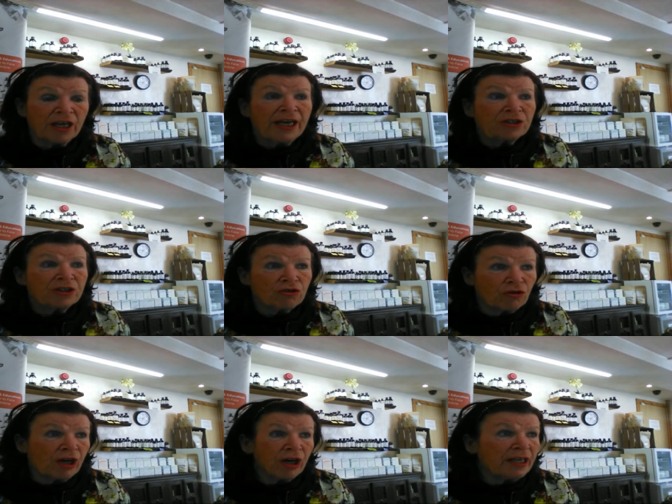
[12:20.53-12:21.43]

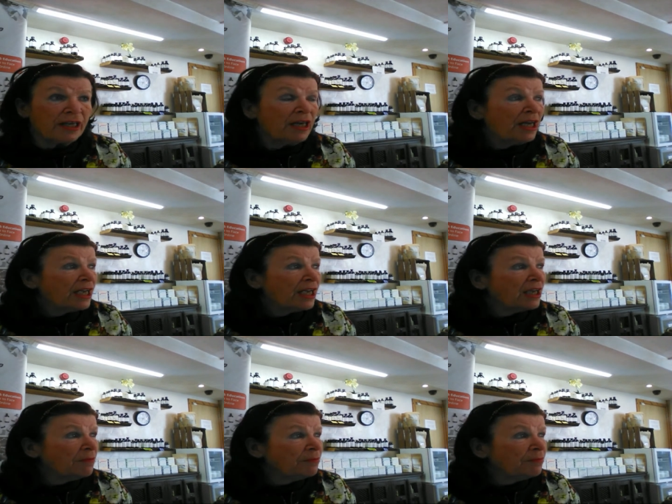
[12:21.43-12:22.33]
dry,
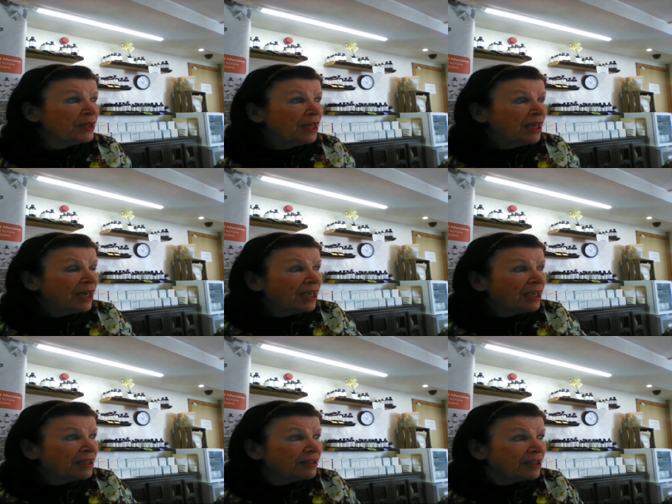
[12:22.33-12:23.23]
um,
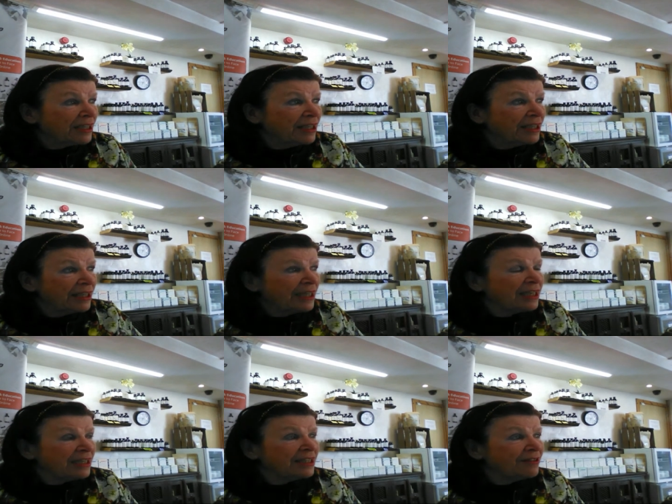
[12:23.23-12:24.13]
uh,
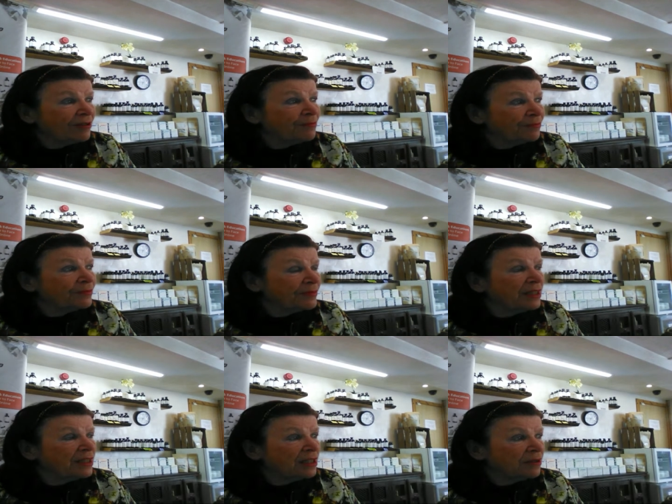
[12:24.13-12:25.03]
uh,
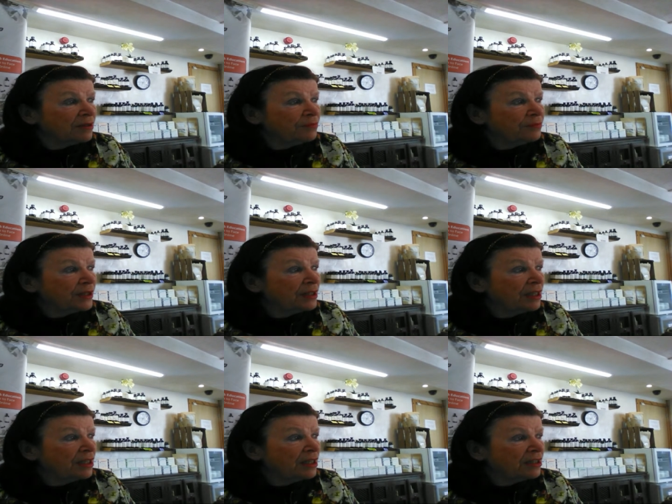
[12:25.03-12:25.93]
um, it,
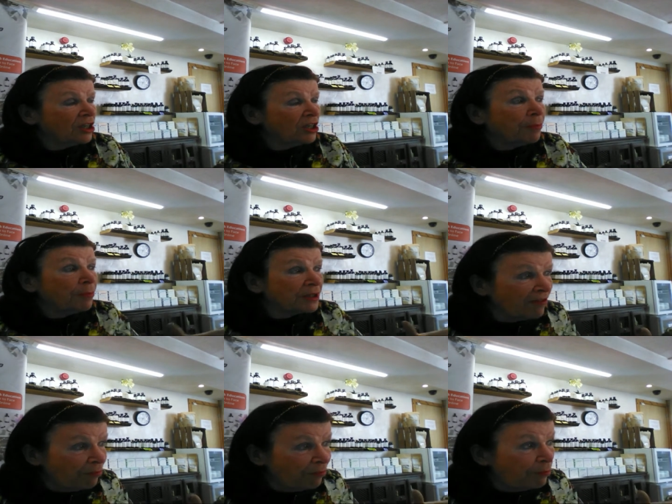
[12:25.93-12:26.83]
it, the opposite of
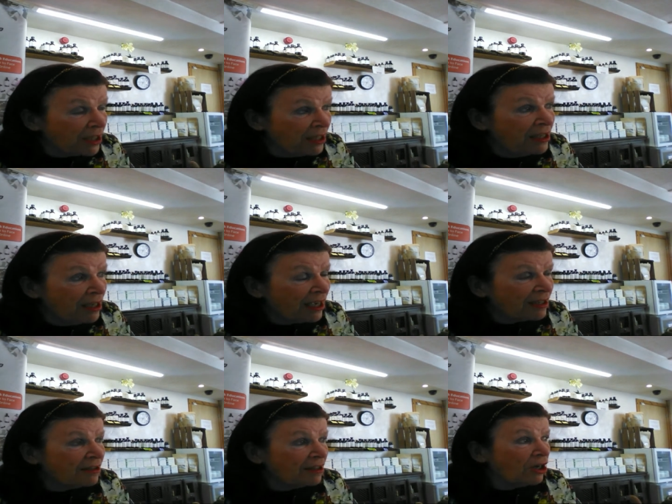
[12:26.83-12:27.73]
boggy and
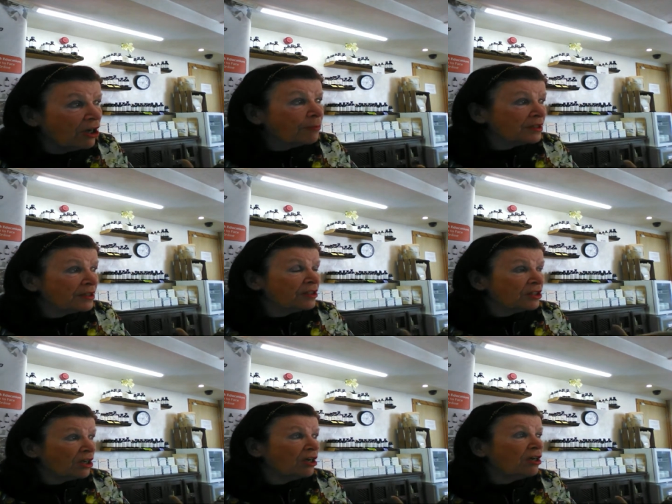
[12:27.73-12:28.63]
the opposite
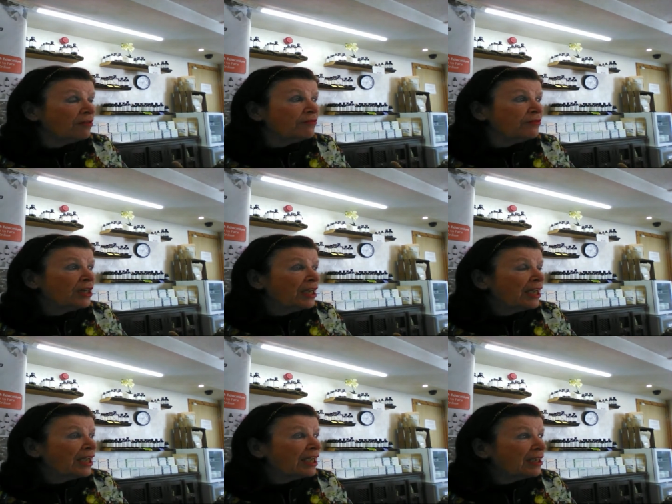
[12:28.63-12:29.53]
of
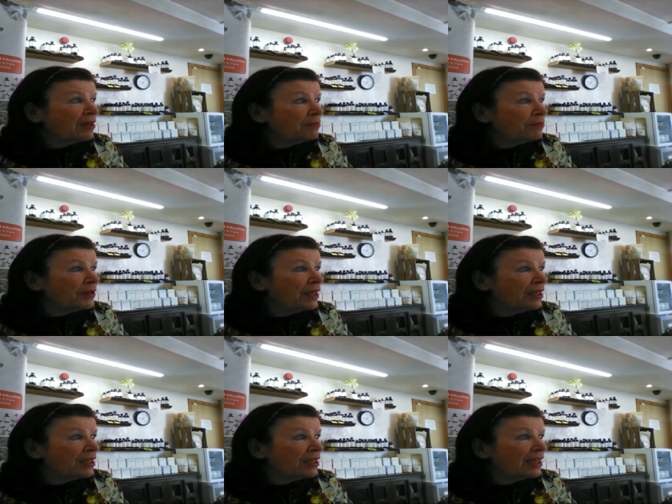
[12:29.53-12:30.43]
um,
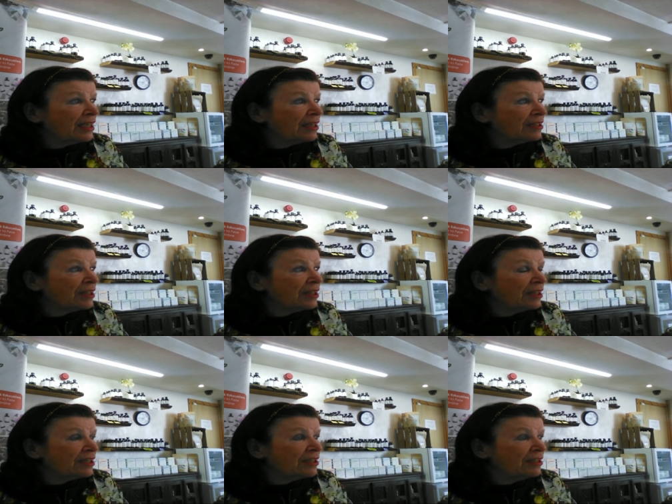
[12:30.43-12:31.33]
uh,
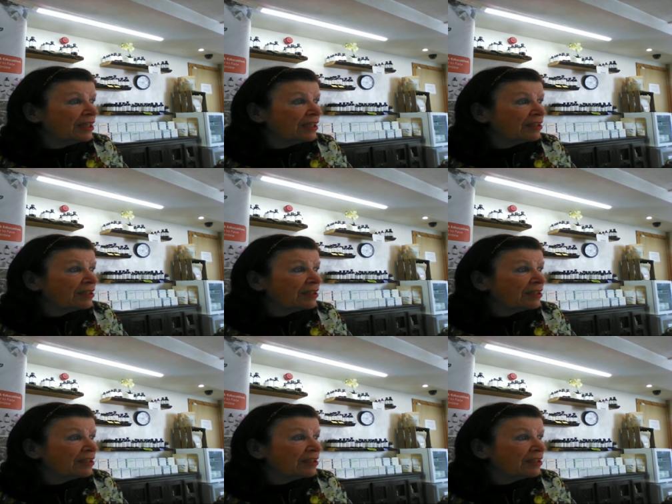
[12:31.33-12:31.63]
uh,